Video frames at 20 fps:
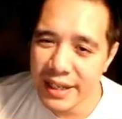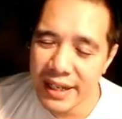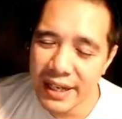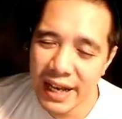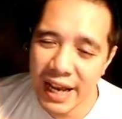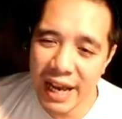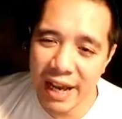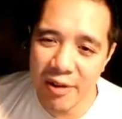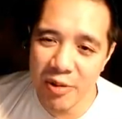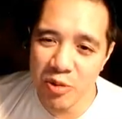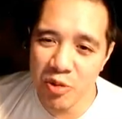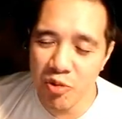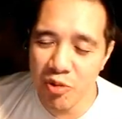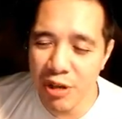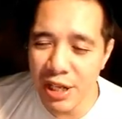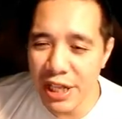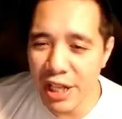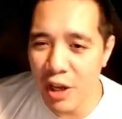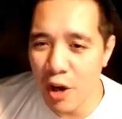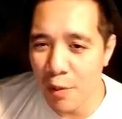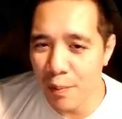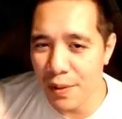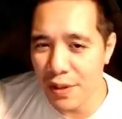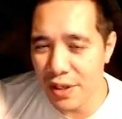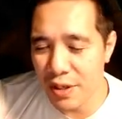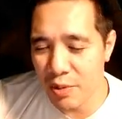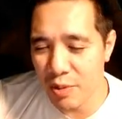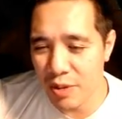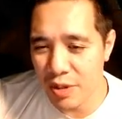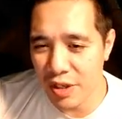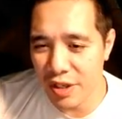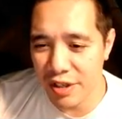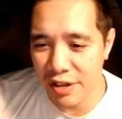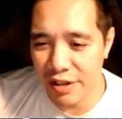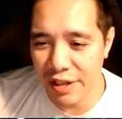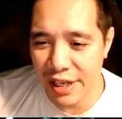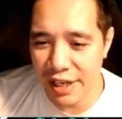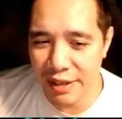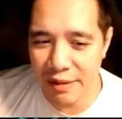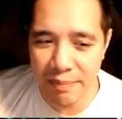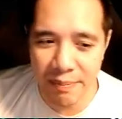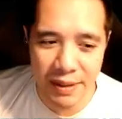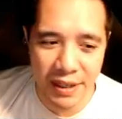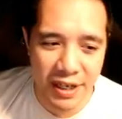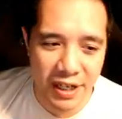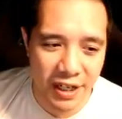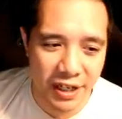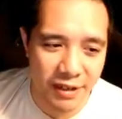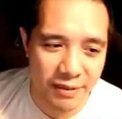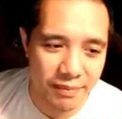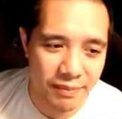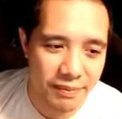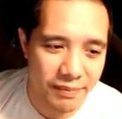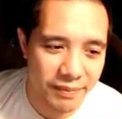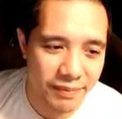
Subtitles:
I was really hoping this was gonna like become,